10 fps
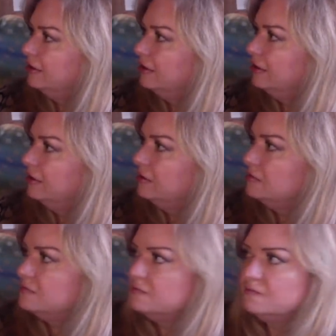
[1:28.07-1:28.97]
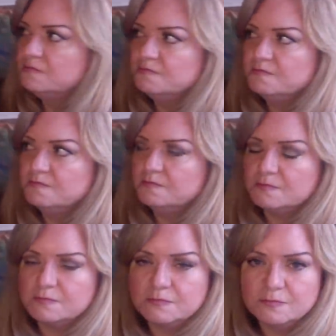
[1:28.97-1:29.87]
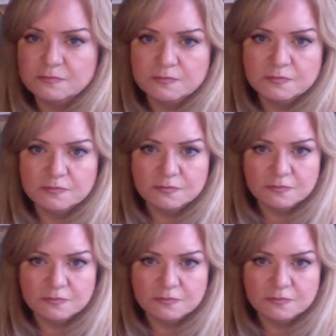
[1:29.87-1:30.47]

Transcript: Nothing is said.